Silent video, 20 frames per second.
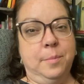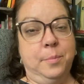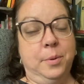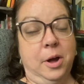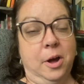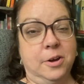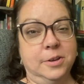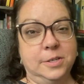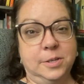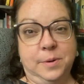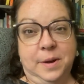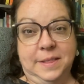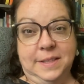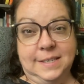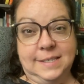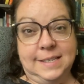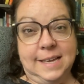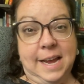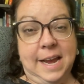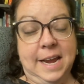But also on the
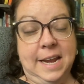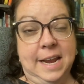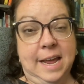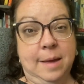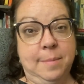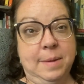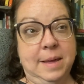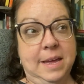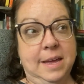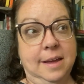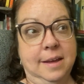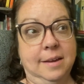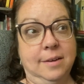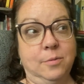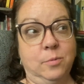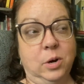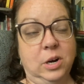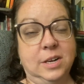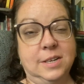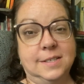side, Emmy
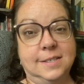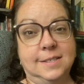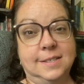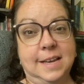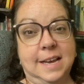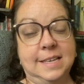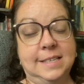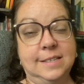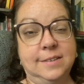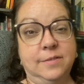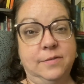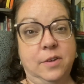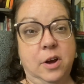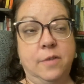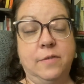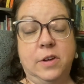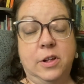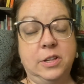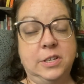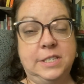works as
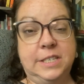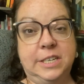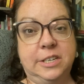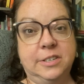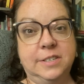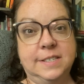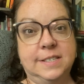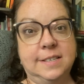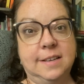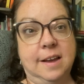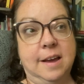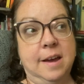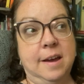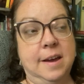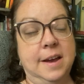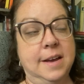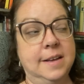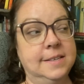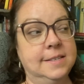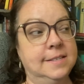a volunteers
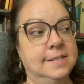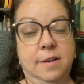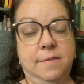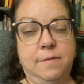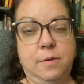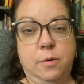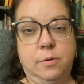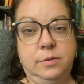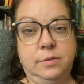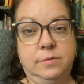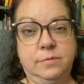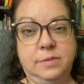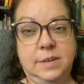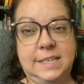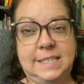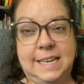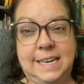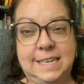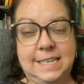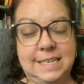as a phone
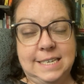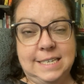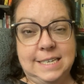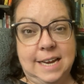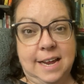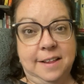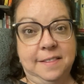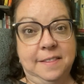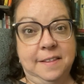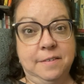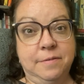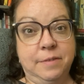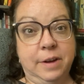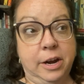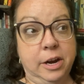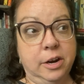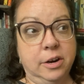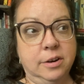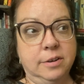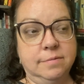attendant at the
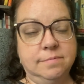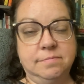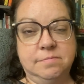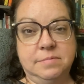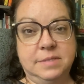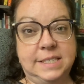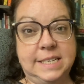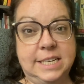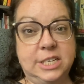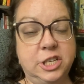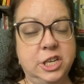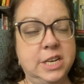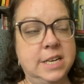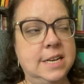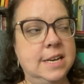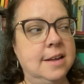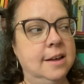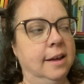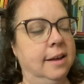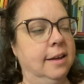fire
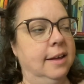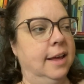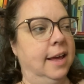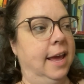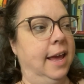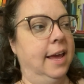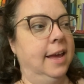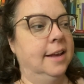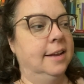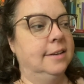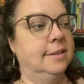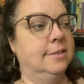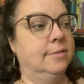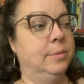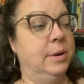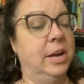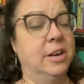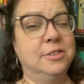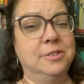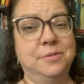station. And
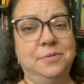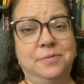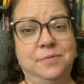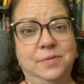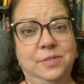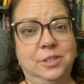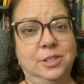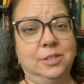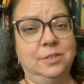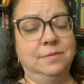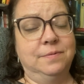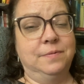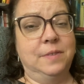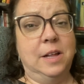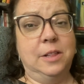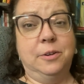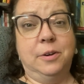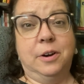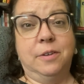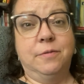we also
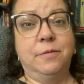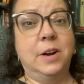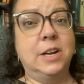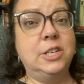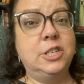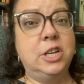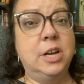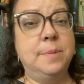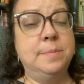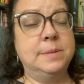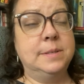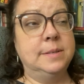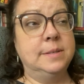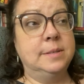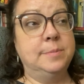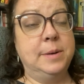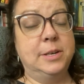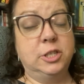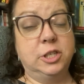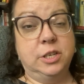follow her friendships,
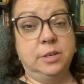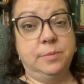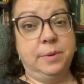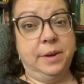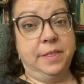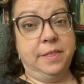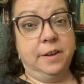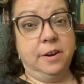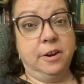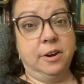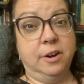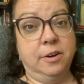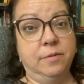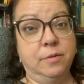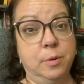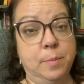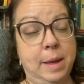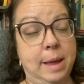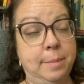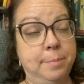especially with her
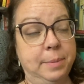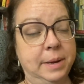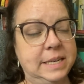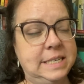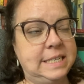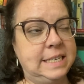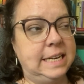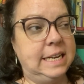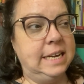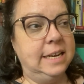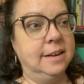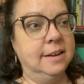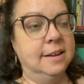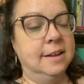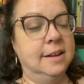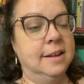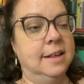roommate Bunty.